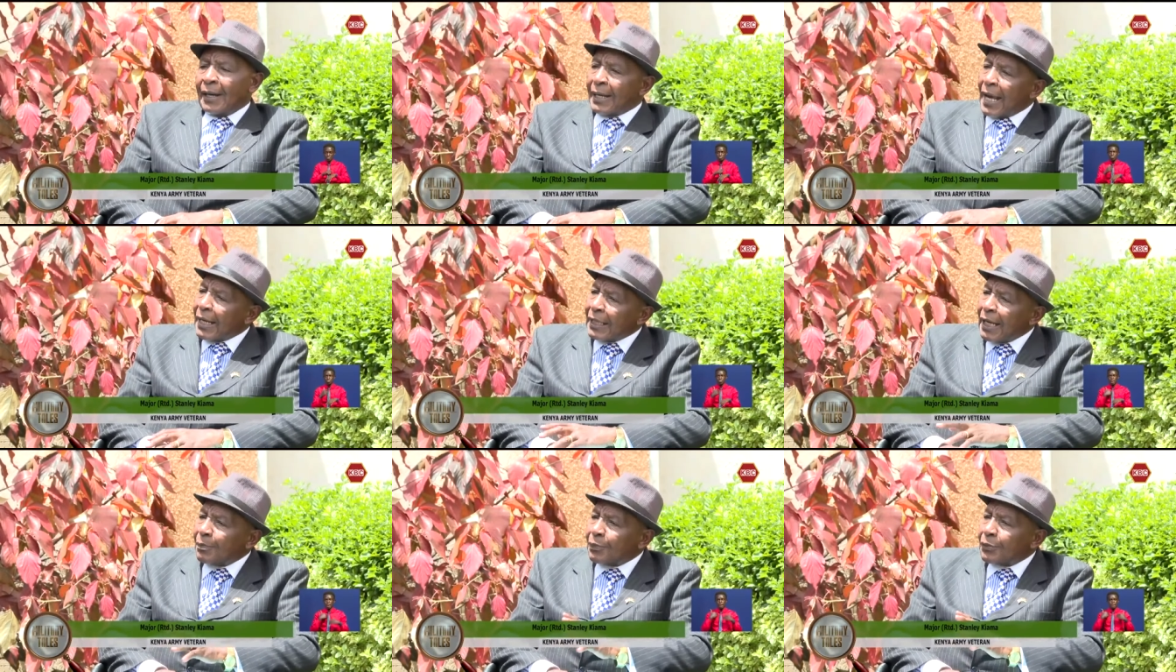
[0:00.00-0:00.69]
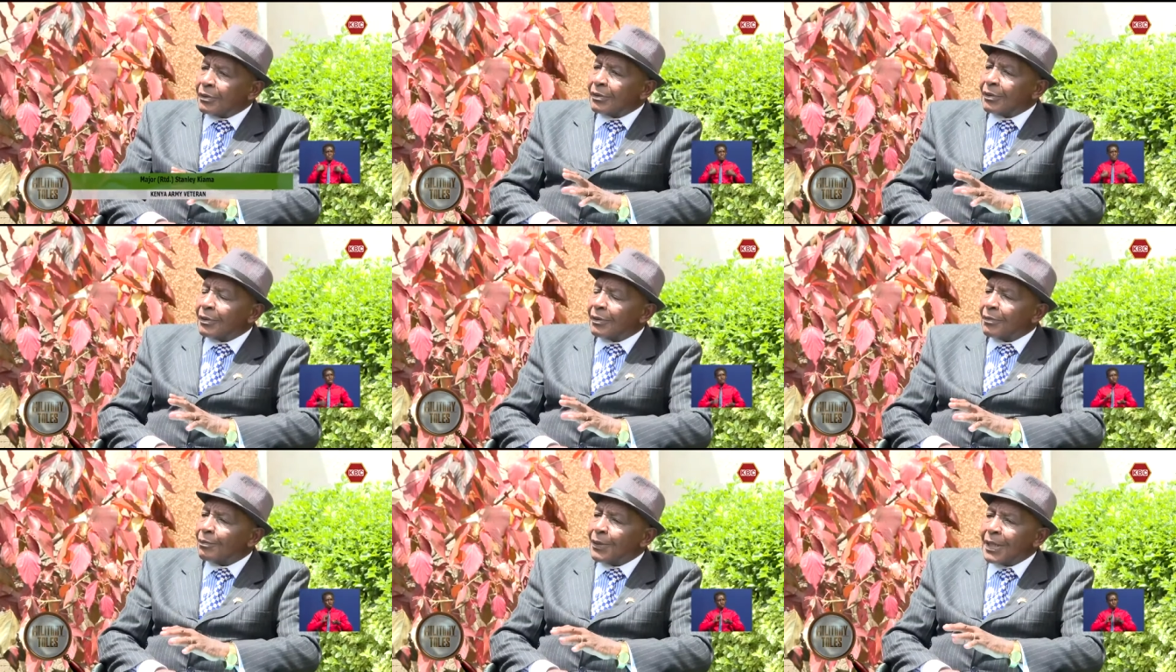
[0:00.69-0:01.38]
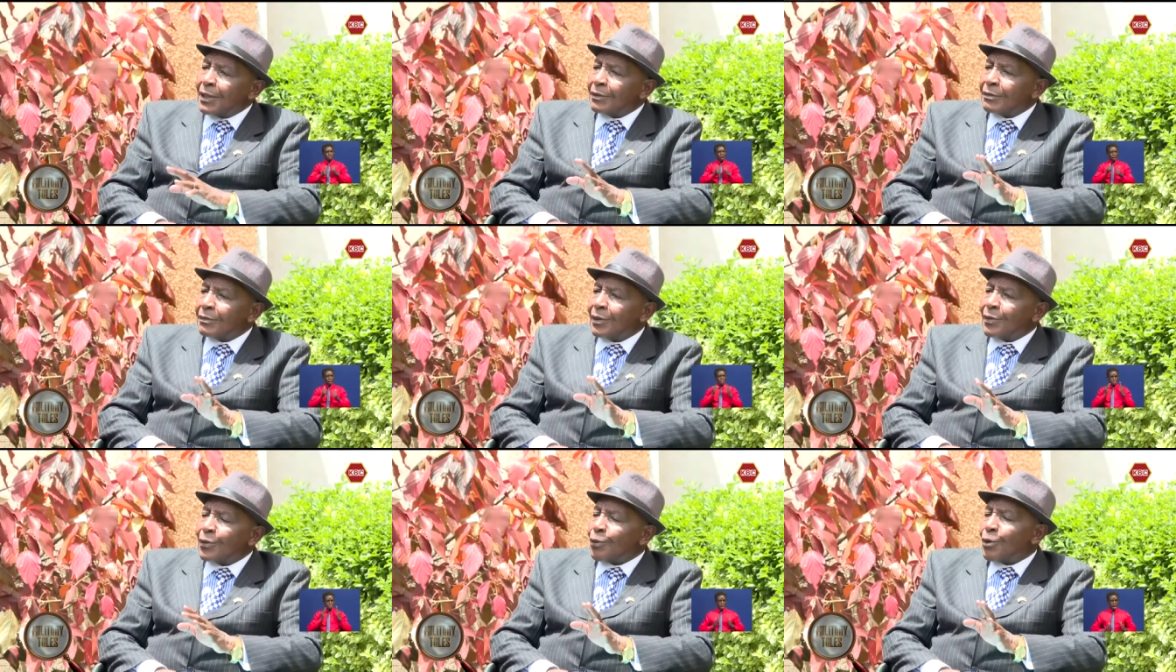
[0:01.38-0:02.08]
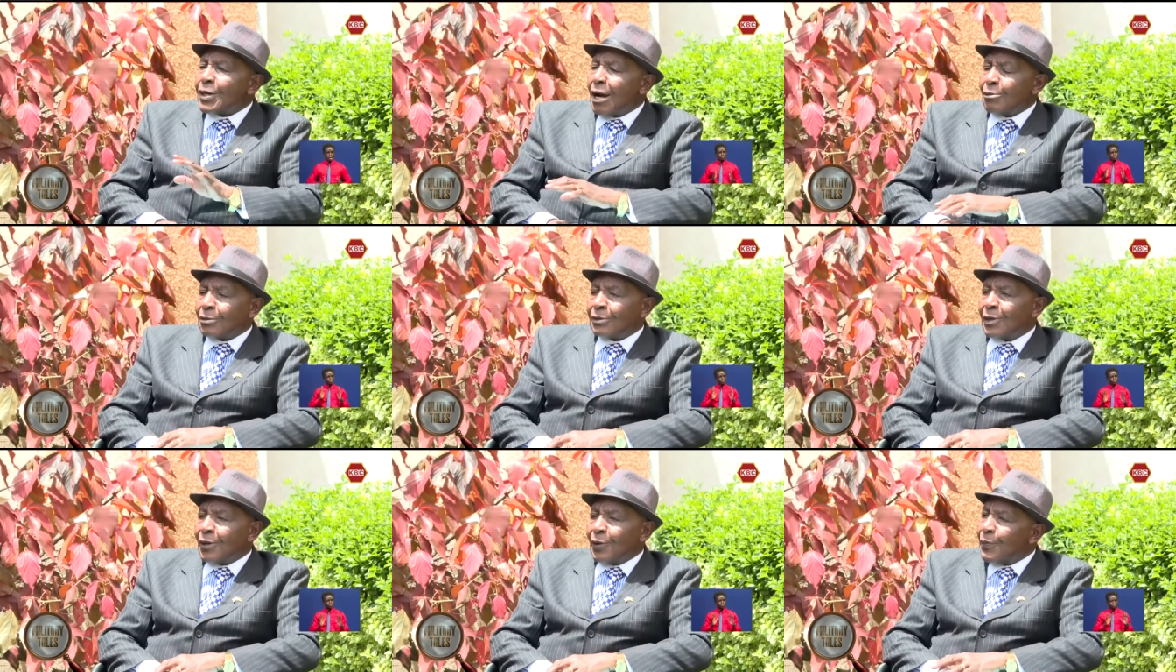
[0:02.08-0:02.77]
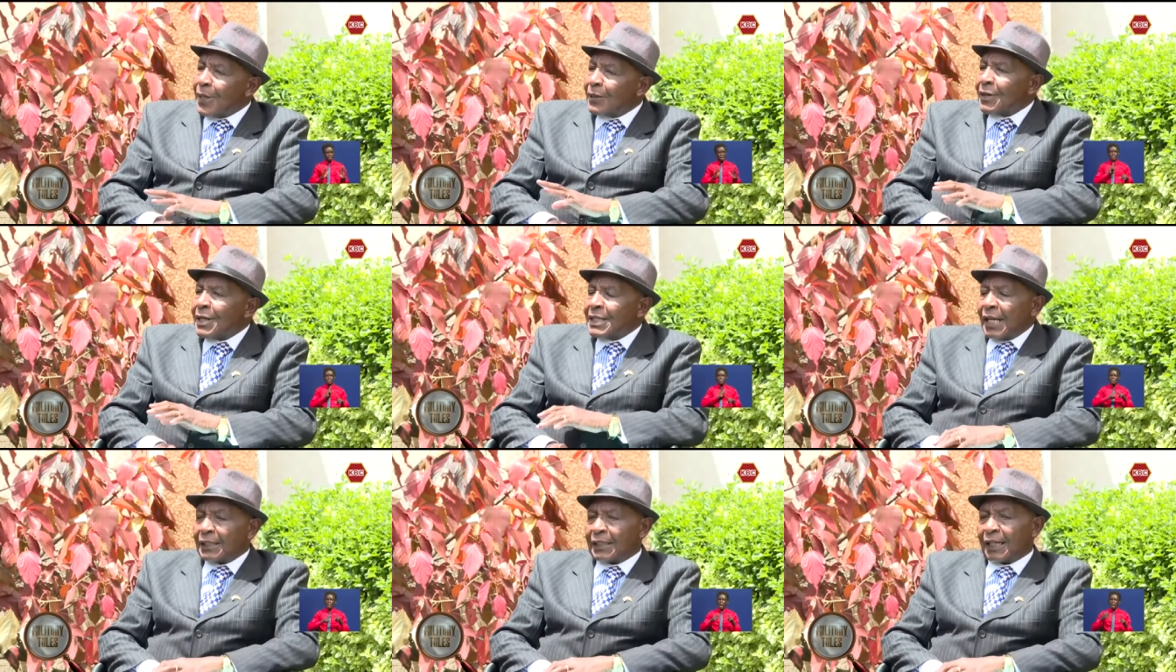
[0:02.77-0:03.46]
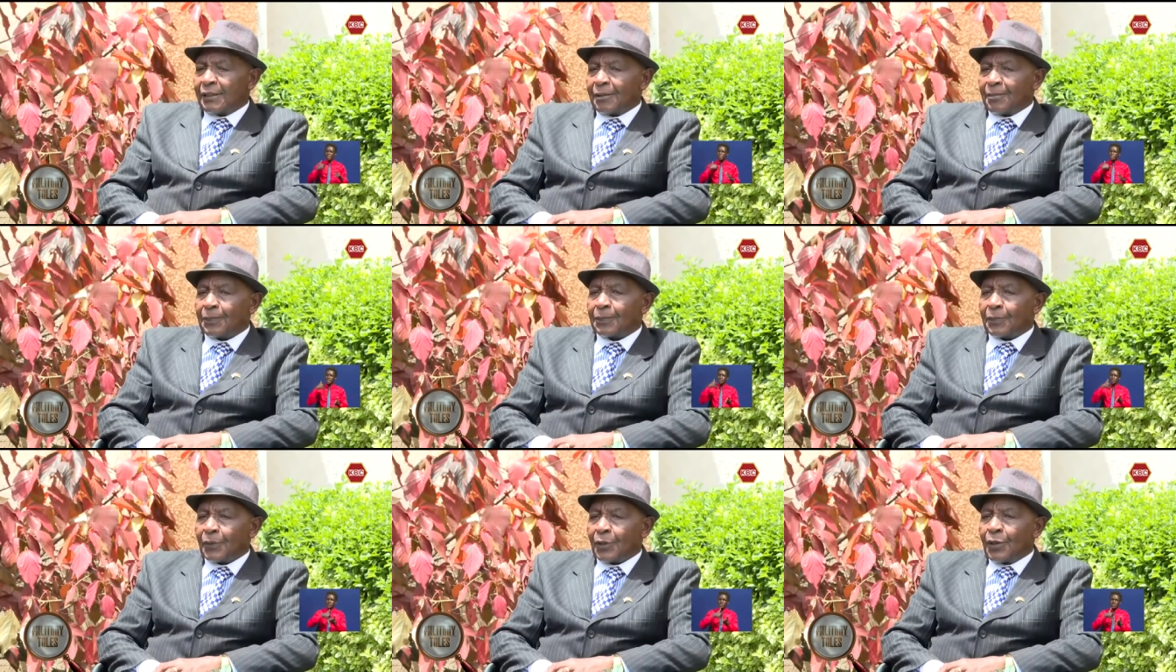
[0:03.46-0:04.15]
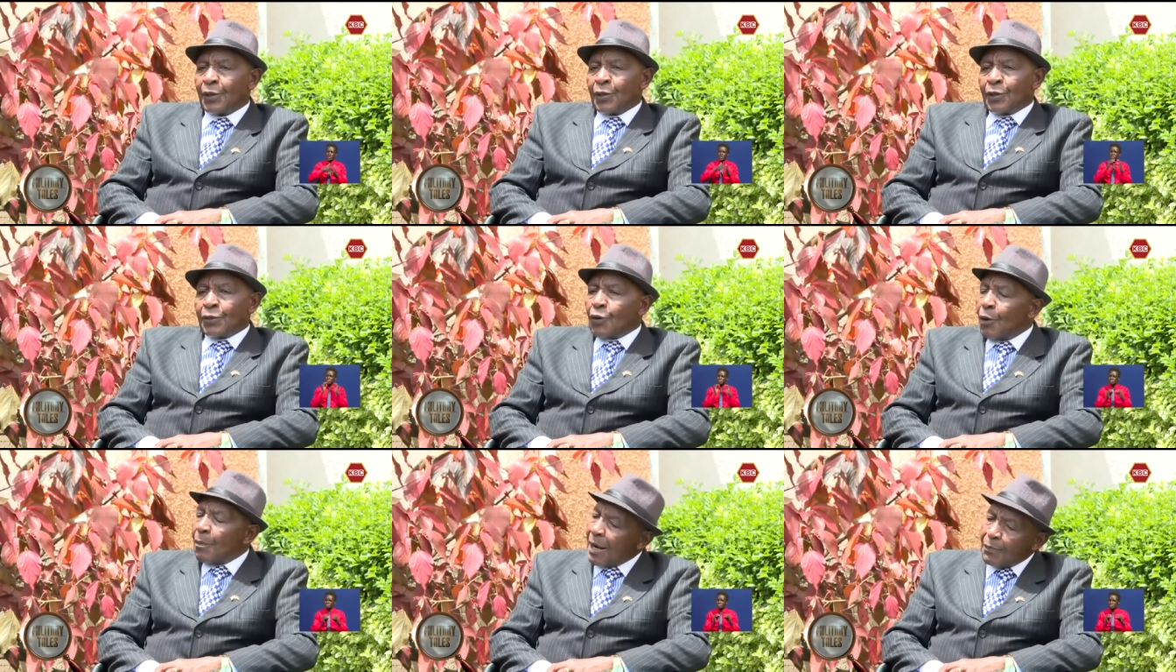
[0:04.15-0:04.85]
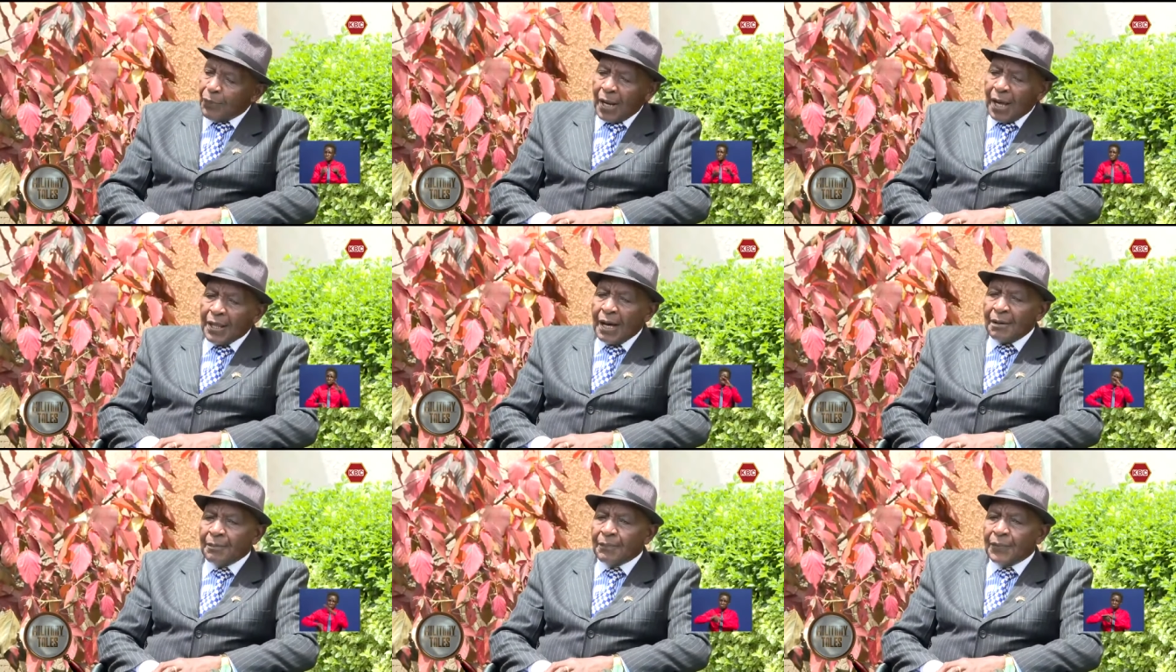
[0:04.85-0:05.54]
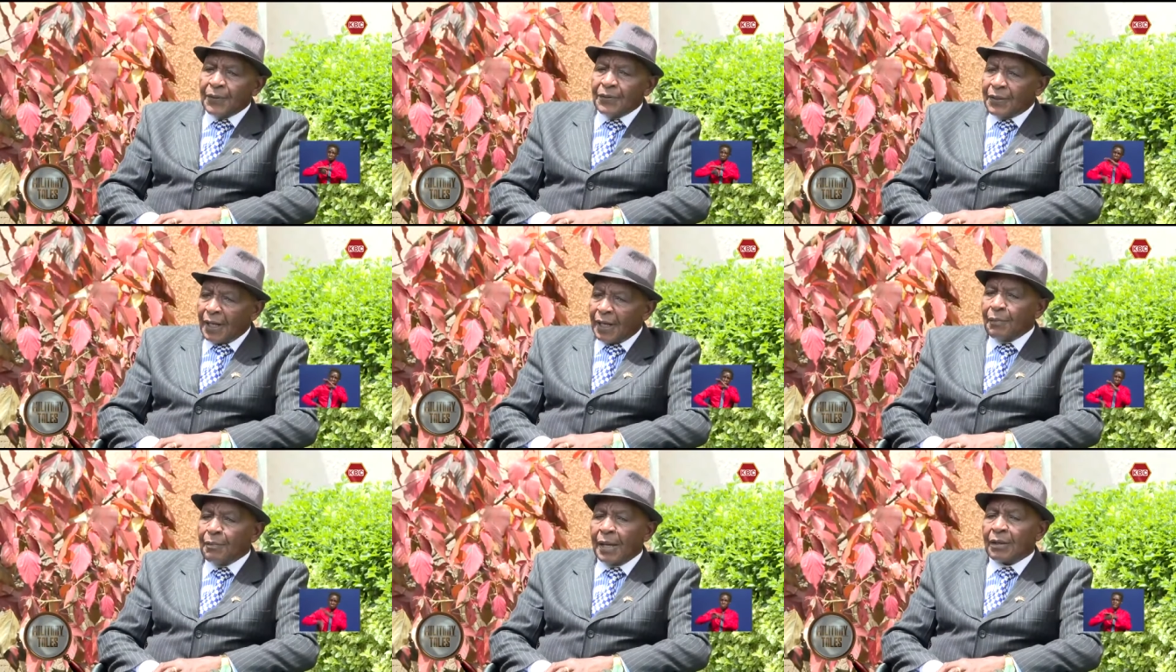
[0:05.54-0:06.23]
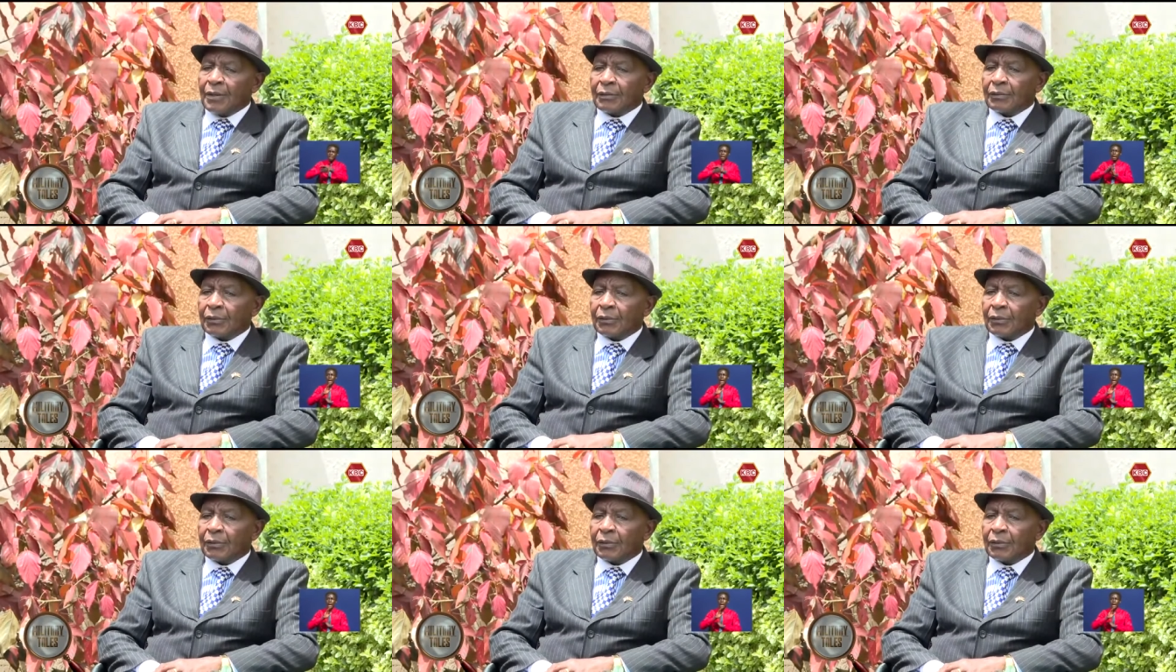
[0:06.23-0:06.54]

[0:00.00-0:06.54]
and I kept being thrown out, being rejected. So my brother, Jeremy,